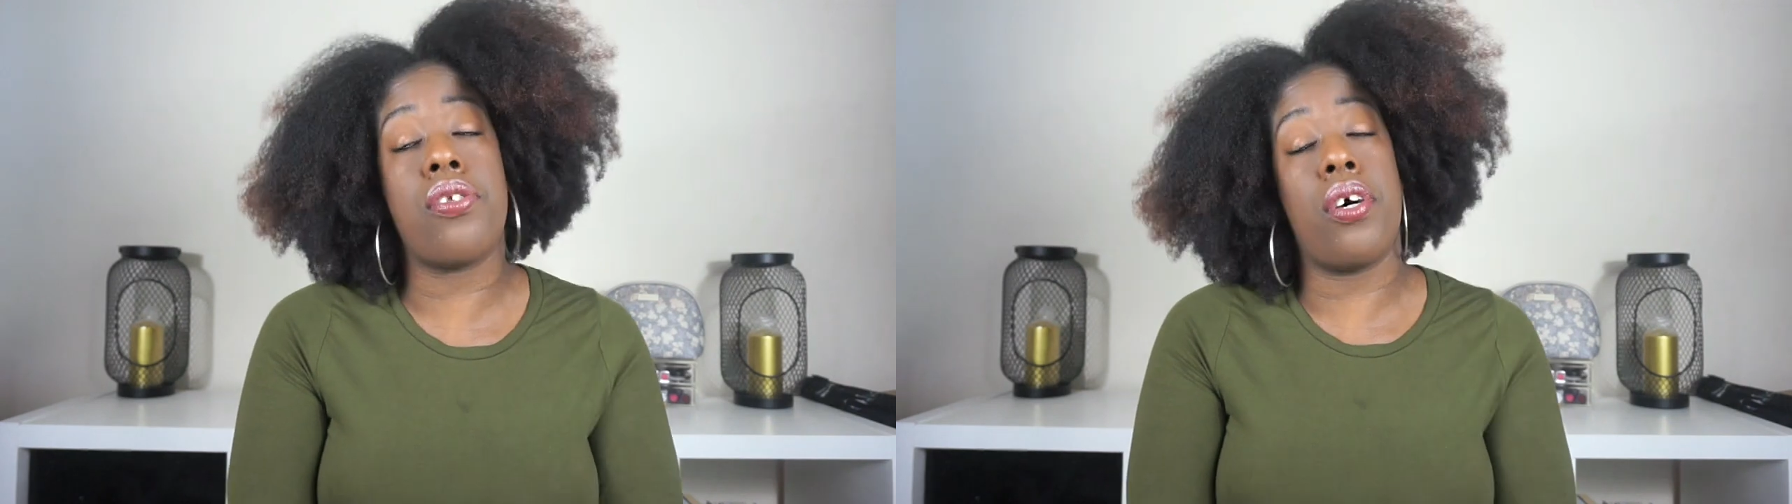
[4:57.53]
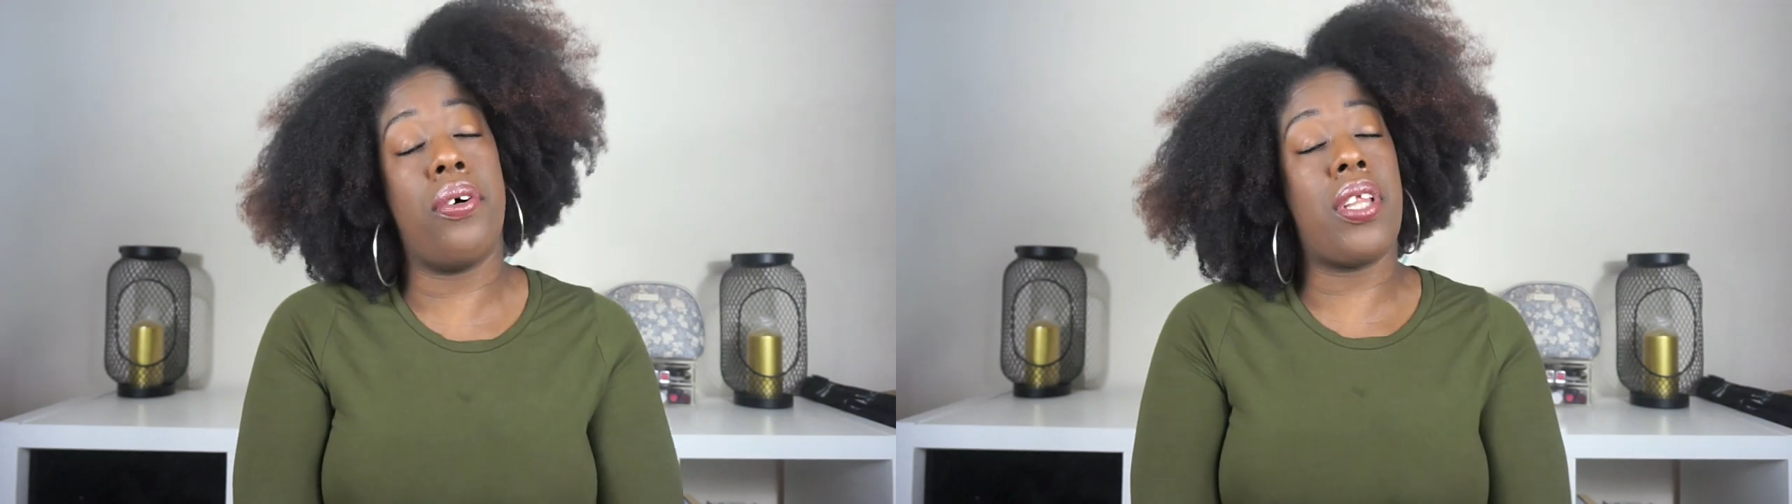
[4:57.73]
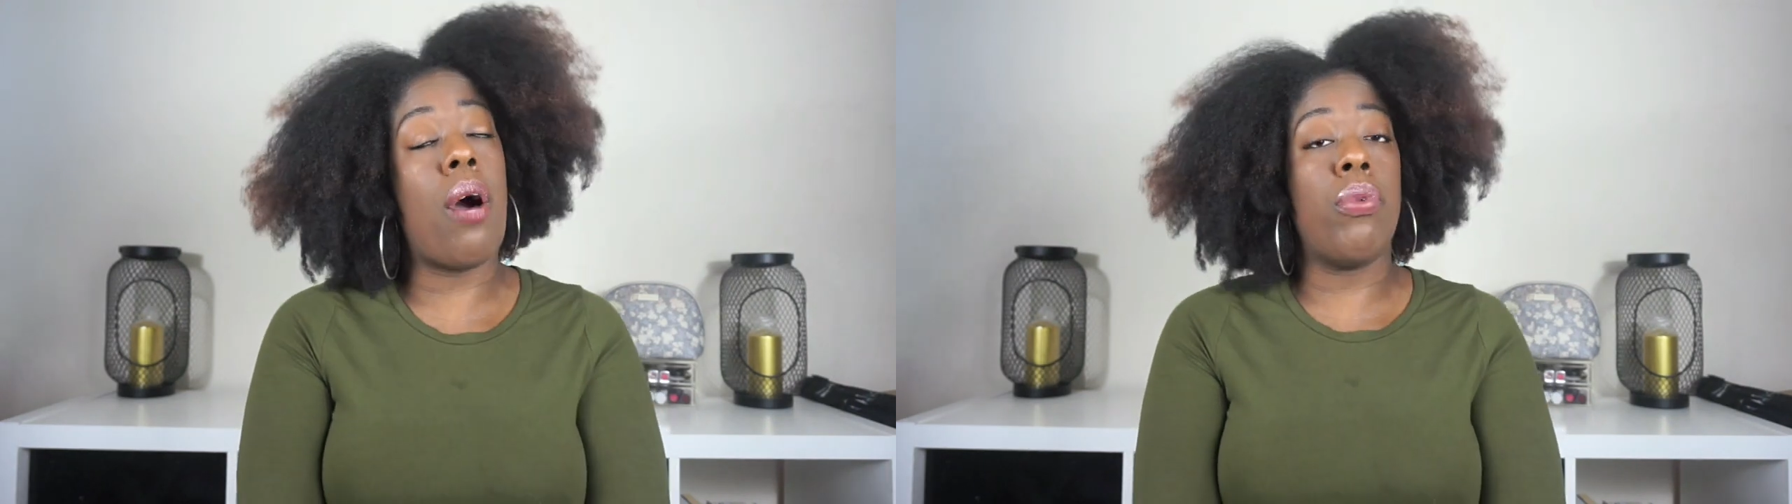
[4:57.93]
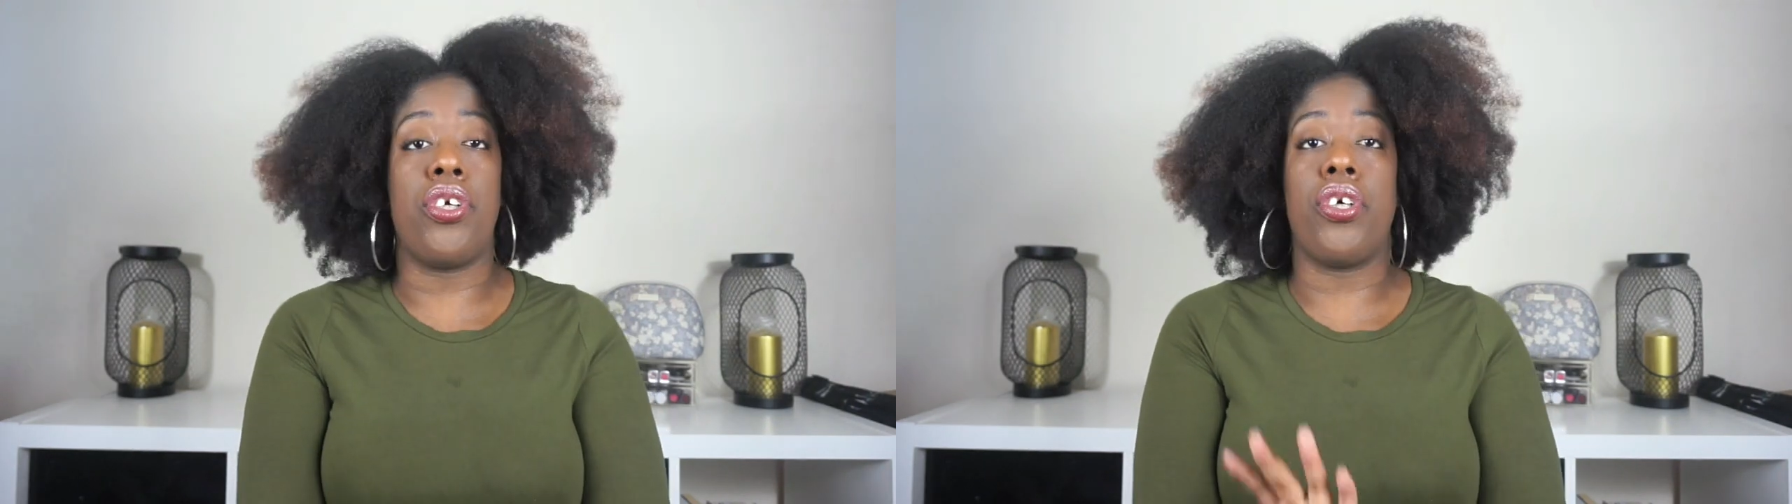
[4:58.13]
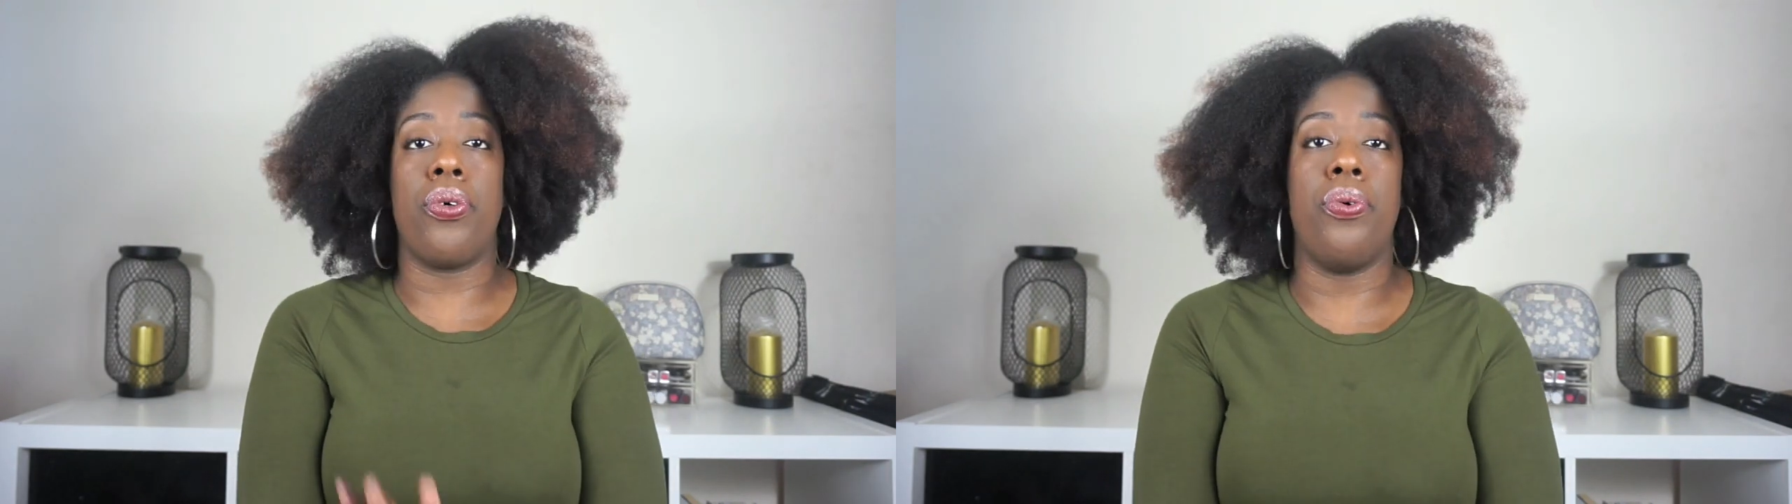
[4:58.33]
So that
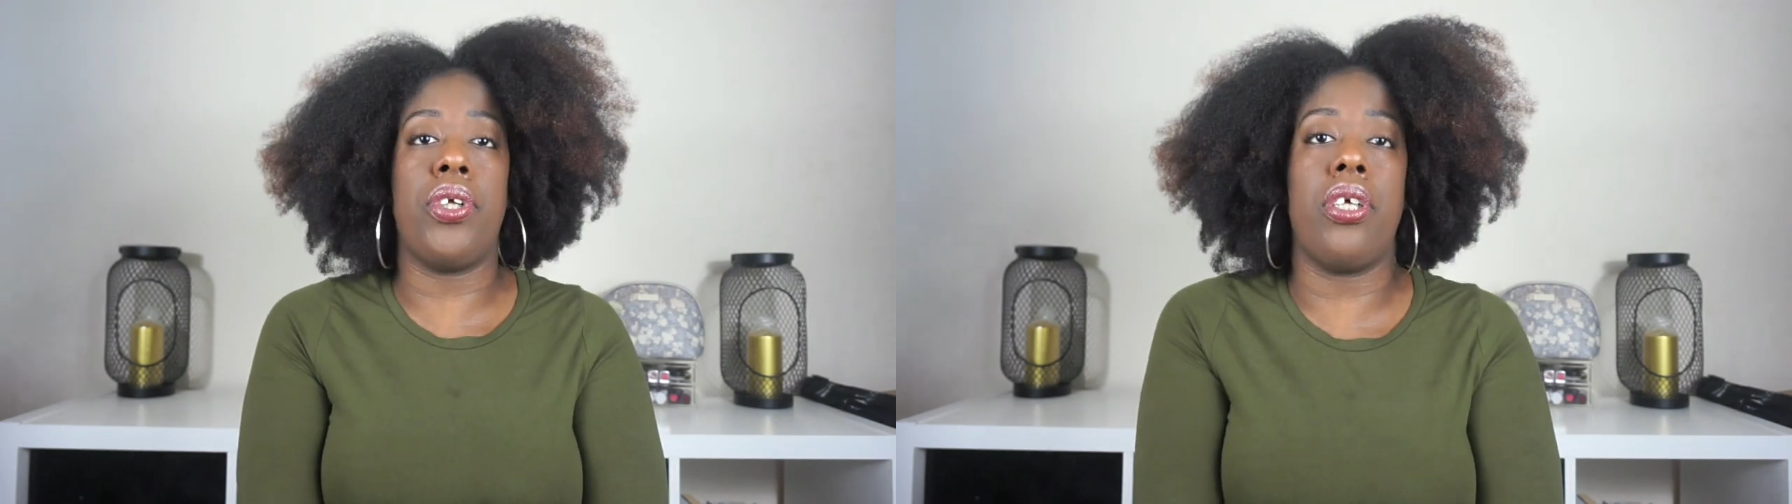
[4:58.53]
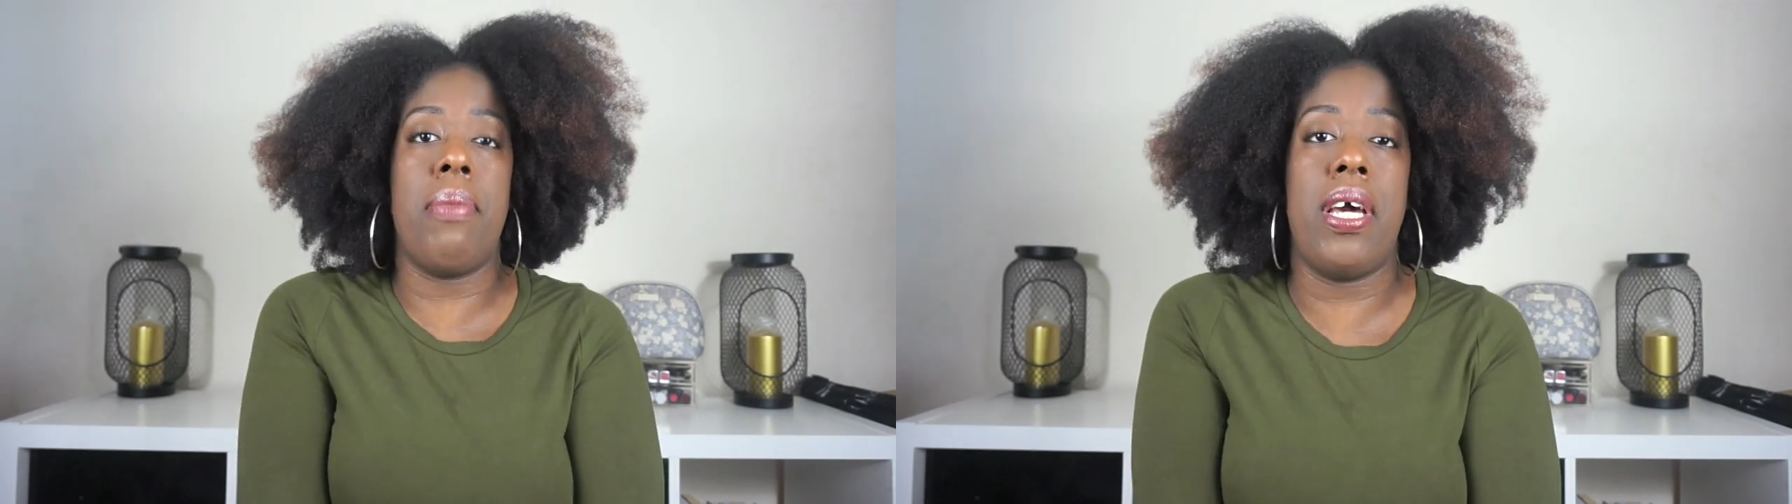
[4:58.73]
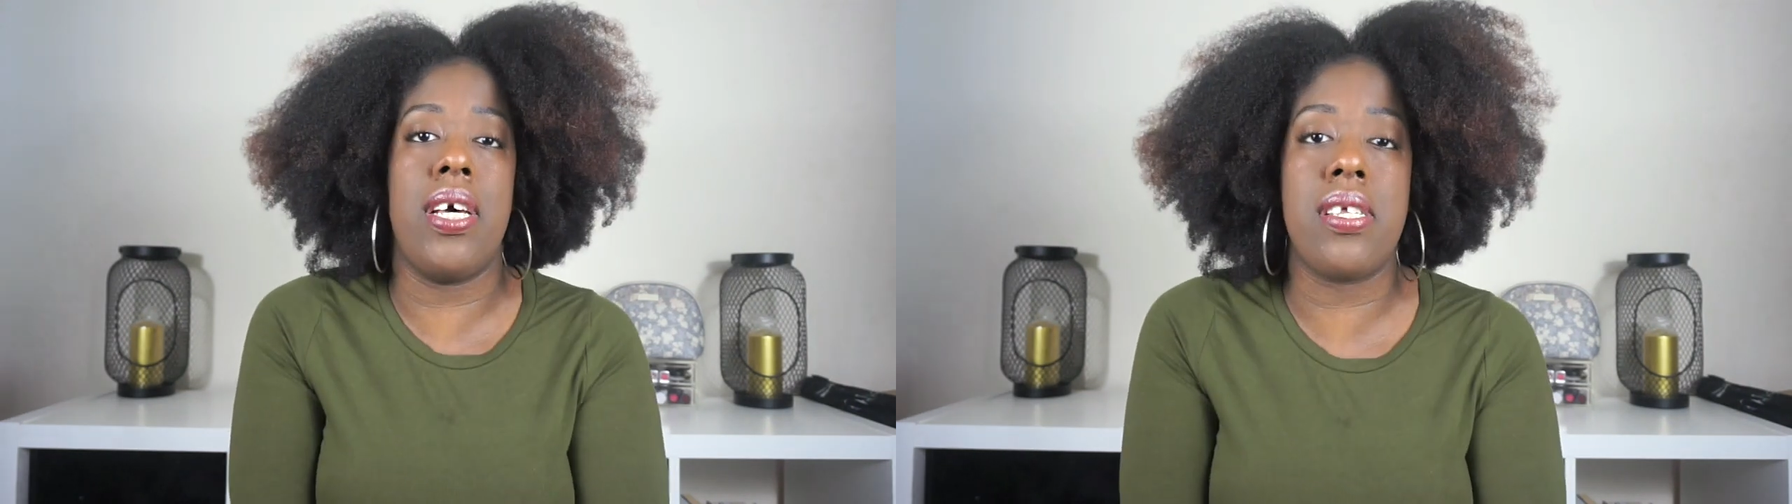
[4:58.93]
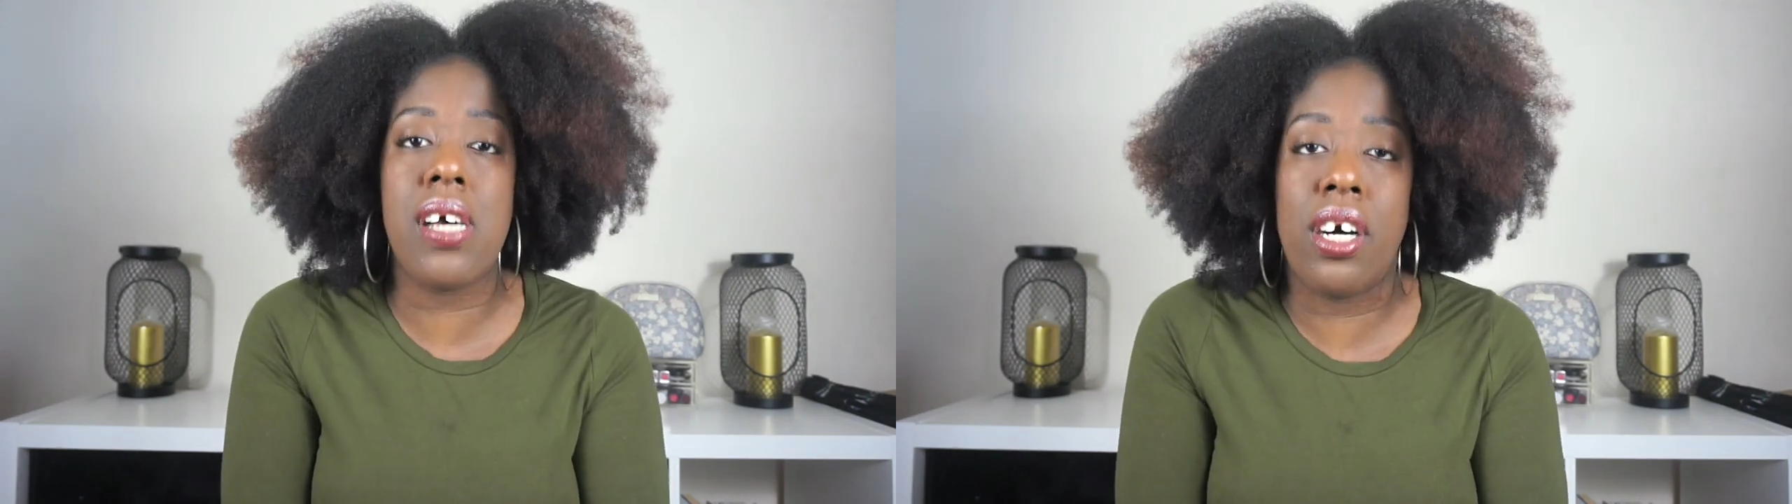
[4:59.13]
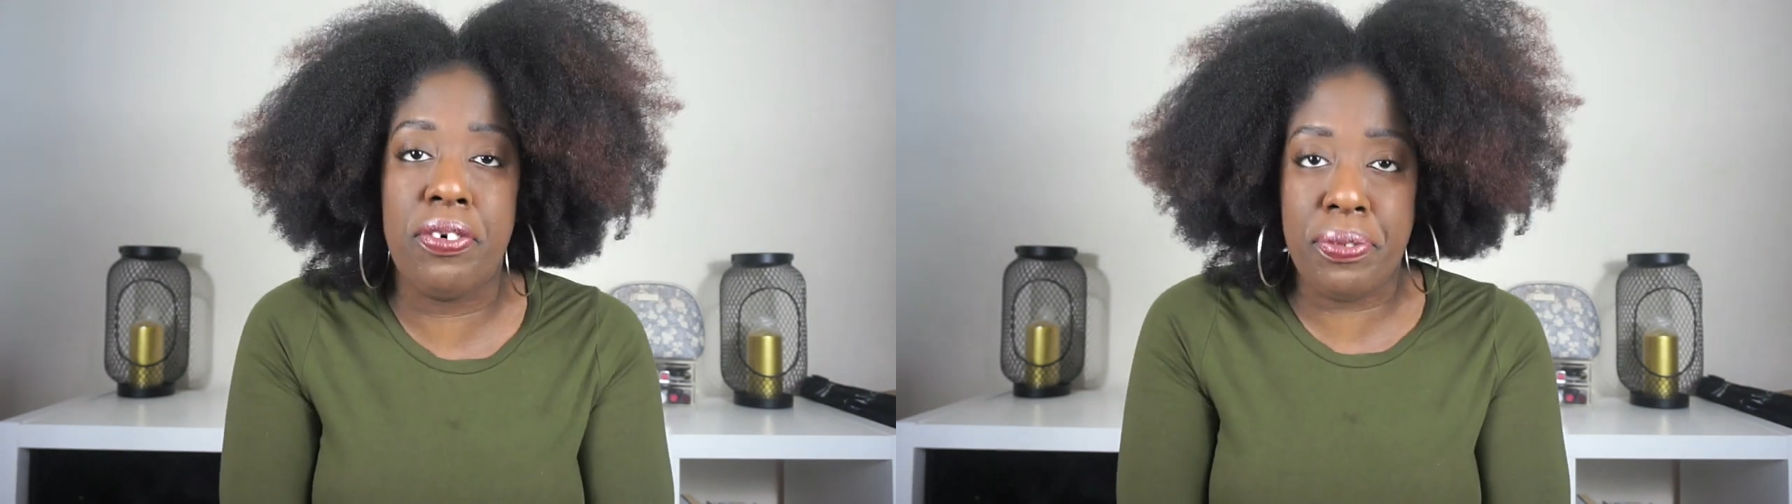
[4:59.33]
was just awesome in
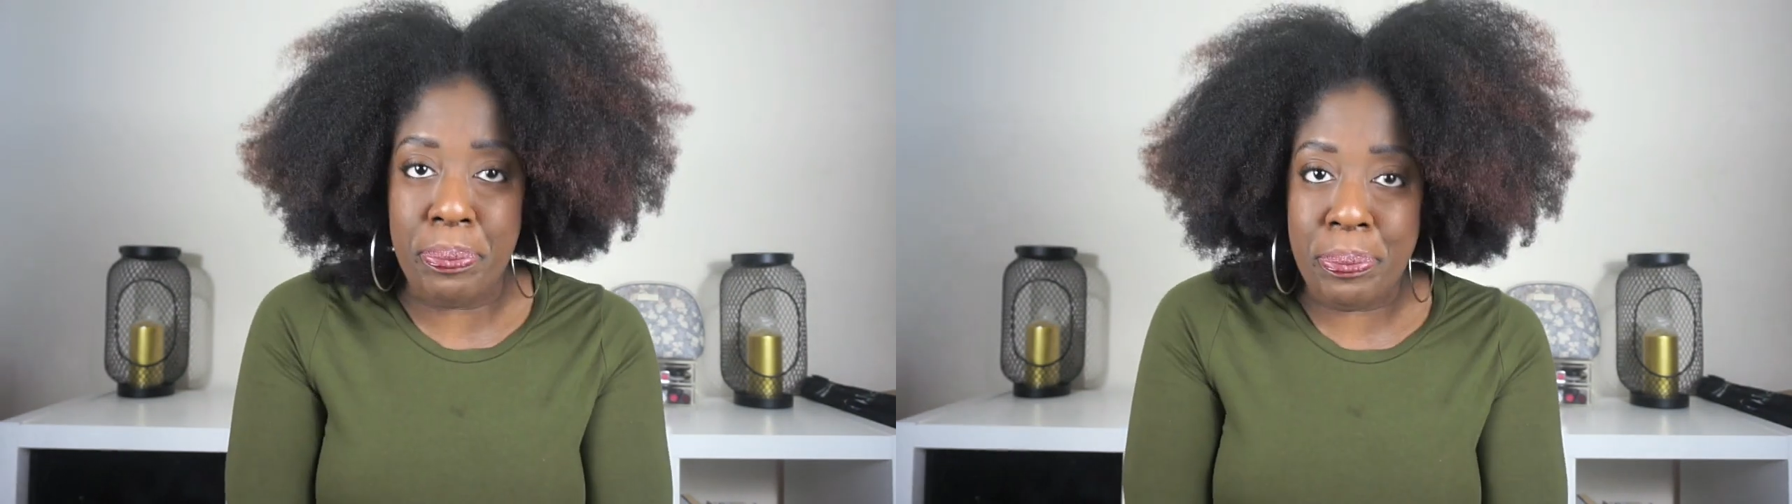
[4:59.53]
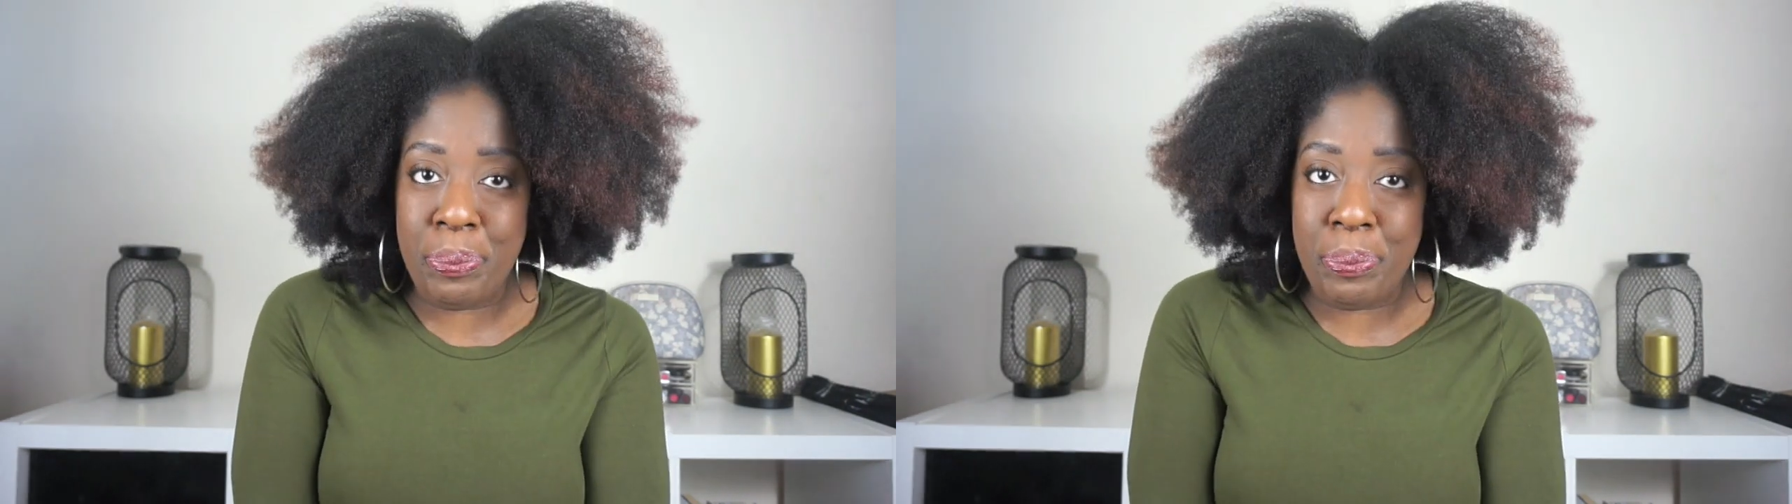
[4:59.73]
itself.